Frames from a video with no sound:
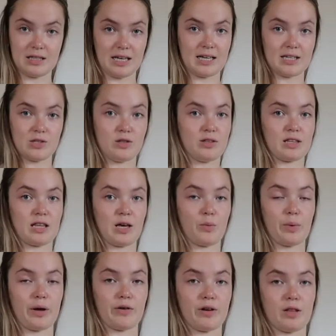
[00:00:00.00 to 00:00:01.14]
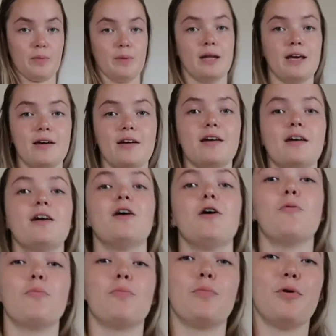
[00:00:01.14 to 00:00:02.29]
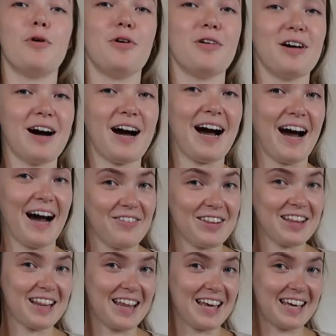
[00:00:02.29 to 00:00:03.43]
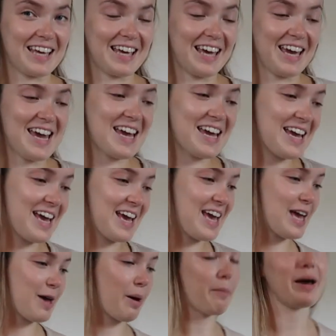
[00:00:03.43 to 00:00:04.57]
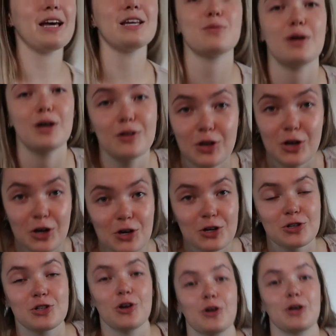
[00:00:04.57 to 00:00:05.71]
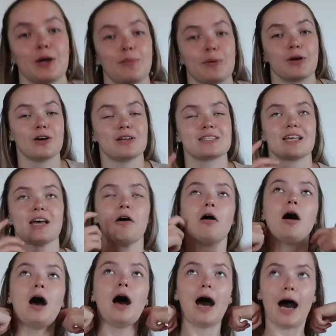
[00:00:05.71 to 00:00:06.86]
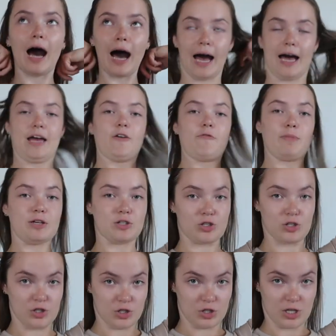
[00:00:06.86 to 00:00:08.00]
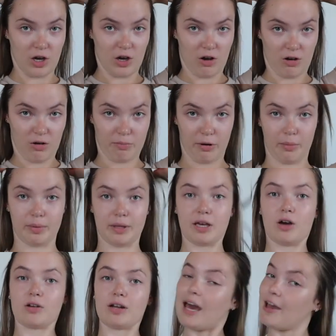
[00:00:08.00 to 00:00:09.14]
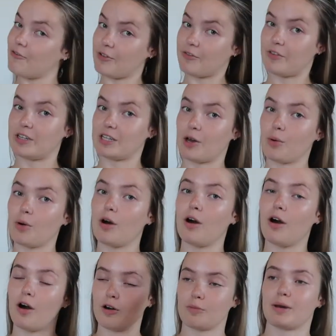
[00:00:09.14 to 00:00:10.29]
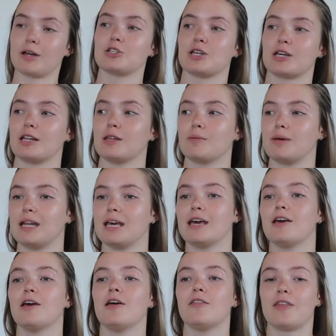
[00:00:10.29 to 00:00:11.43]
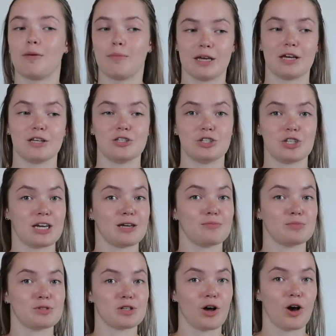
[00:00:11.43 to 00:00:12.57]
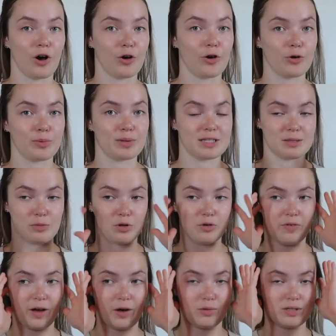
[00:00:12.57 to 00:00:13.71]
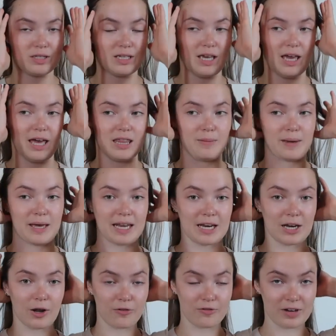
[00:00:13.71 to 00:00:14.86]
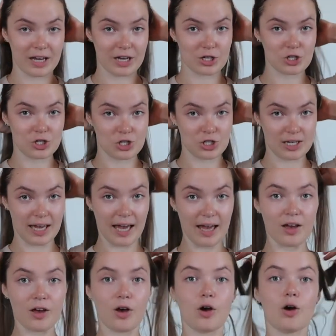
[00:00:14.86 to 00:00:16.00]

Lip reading: That's the thing that I'm wearing at the minute. But I really like it. I might as well show you because I have mentioned probably on every video on my channel at the minute, that me and James are hoping to move out at the beginning of next year.